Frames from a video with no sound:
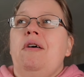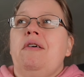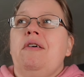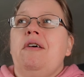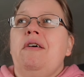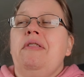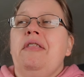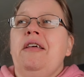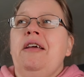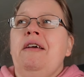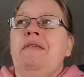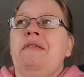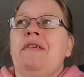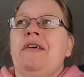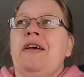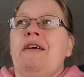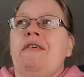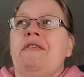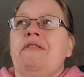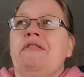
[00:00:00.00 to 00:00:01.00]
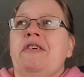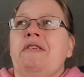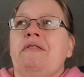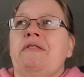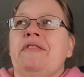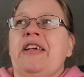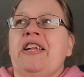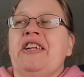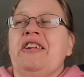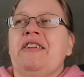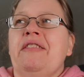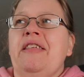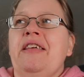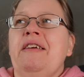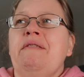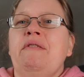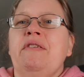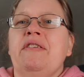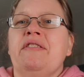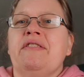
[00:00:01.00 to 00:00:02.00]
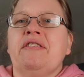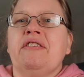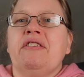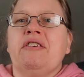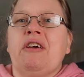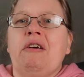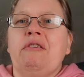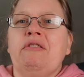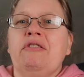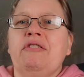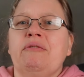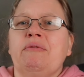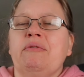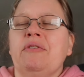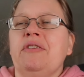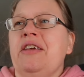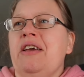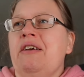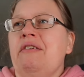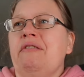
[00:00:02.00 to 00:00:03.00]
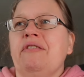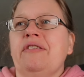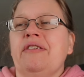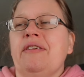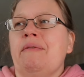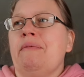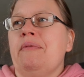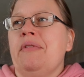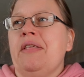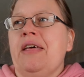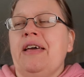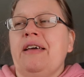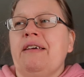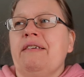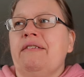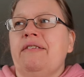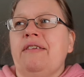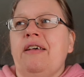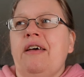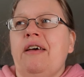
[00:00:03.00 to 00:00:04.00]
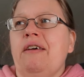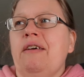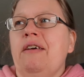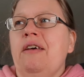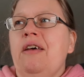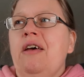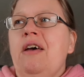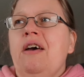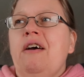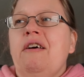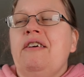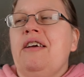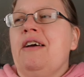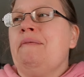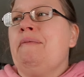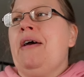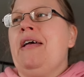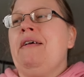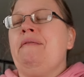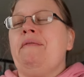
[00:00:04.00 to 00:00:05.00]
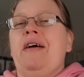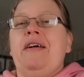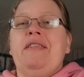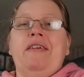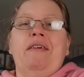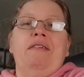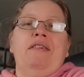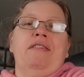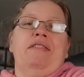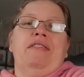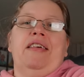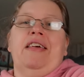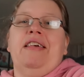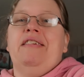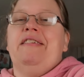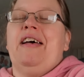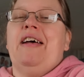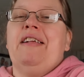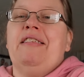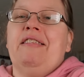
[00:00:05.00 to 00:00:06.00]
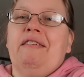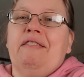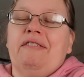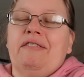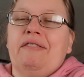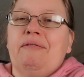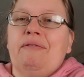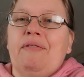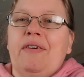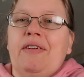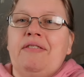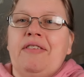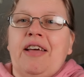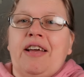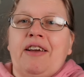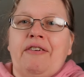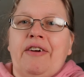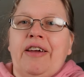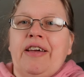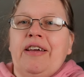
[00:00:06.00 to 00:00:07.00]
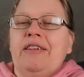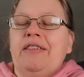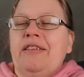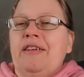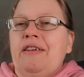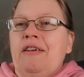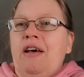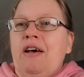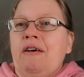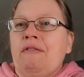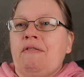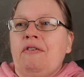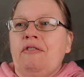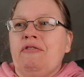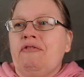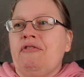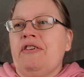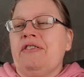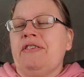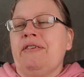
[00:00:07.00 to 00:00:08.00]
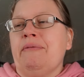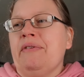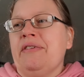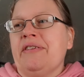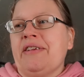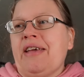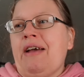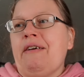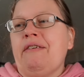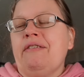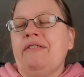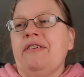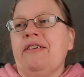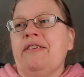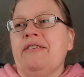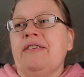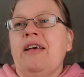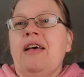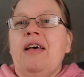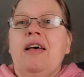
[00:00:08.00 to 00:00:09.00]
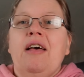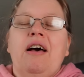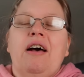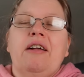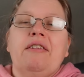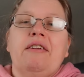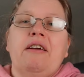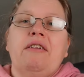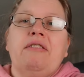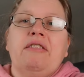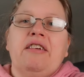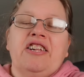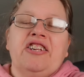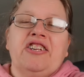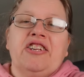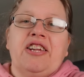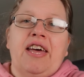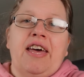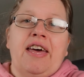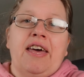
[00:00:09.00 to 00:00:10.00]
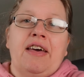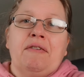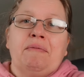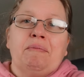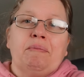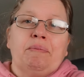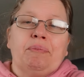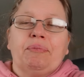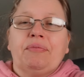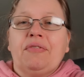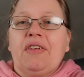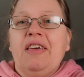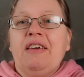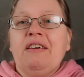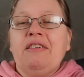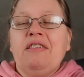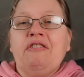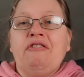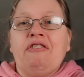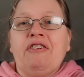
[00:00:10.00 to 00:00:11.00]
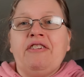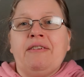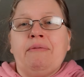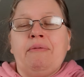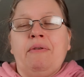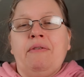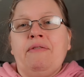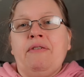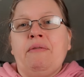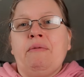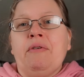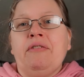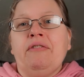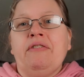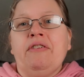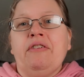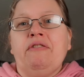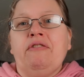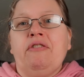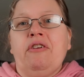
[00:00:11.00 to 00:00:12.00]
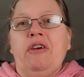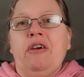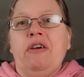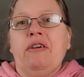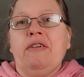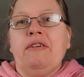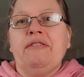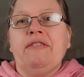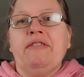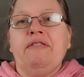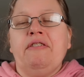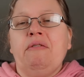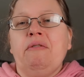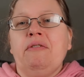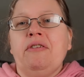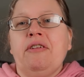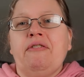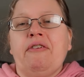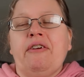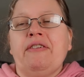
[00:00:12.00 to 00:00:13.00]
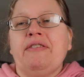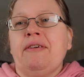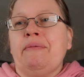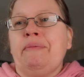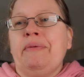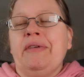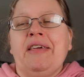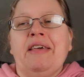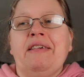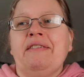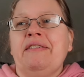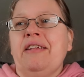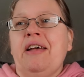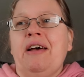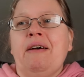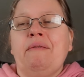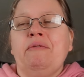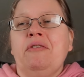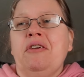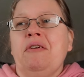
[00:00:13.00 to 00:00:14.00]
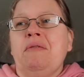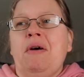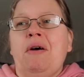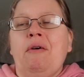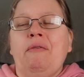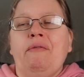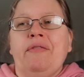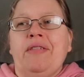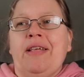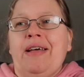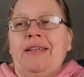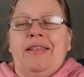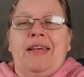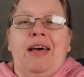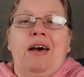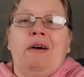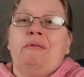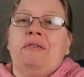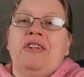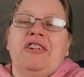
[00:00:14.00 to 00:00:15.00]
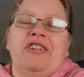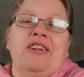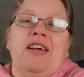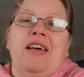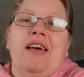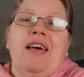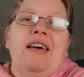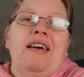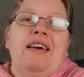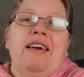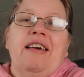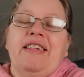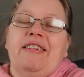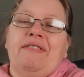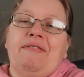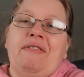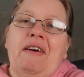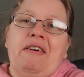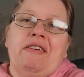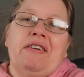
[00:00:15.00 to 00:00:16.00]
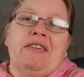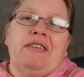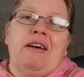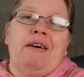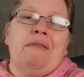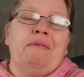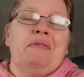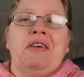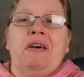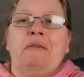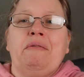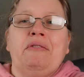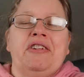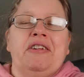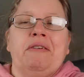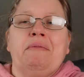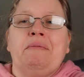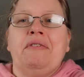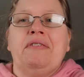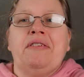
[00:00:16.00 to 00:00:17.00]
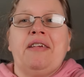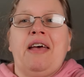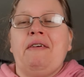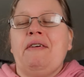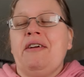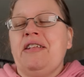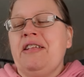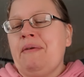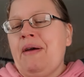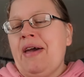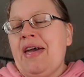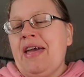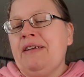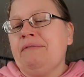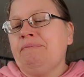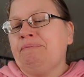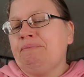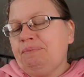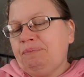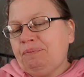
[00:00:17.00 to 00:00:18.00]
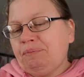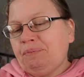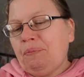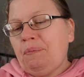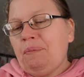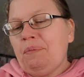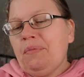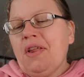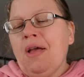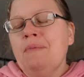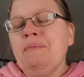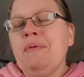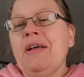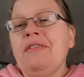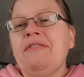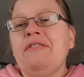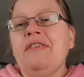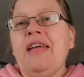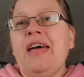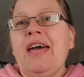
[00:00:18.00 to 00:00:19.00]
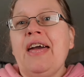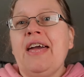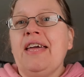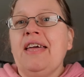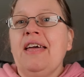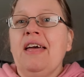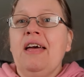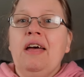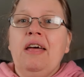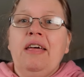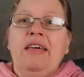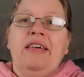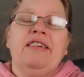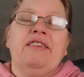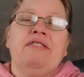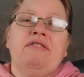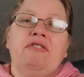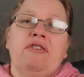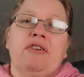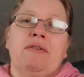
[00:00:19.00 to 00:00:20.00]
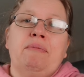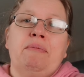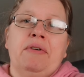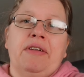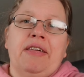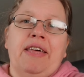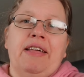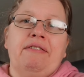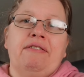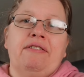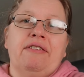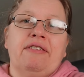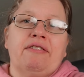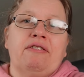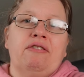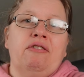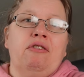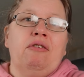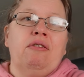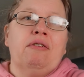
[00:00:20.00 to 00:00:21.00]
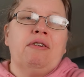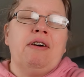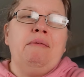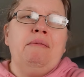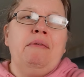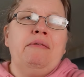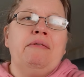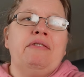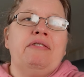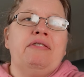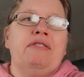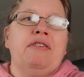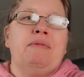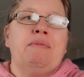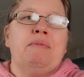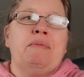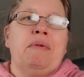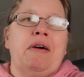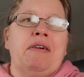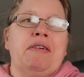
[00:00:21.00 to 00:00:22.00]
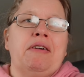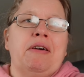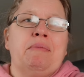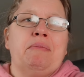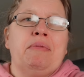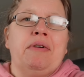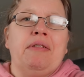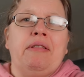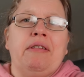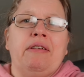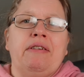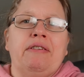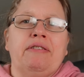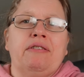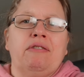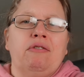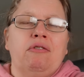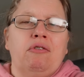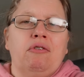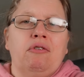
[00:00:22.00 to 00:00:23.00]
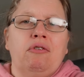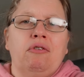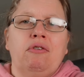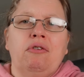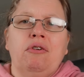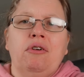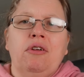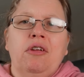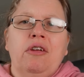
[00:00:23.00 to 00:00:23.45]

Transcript: I can't think of a character he was actually. I think he was a ghost one year or something. So, yeah, but anyway, I know he's had lots of fun decorating and gone dressed up as characters. I know this year he could have dressed up if he wanted to. I said, do you want to dress up? He goes, no, I'm too old for that now, which is fair enough. The option was there anyway. But today he took a book into school. I can't remember if it's Super Mario Brothers or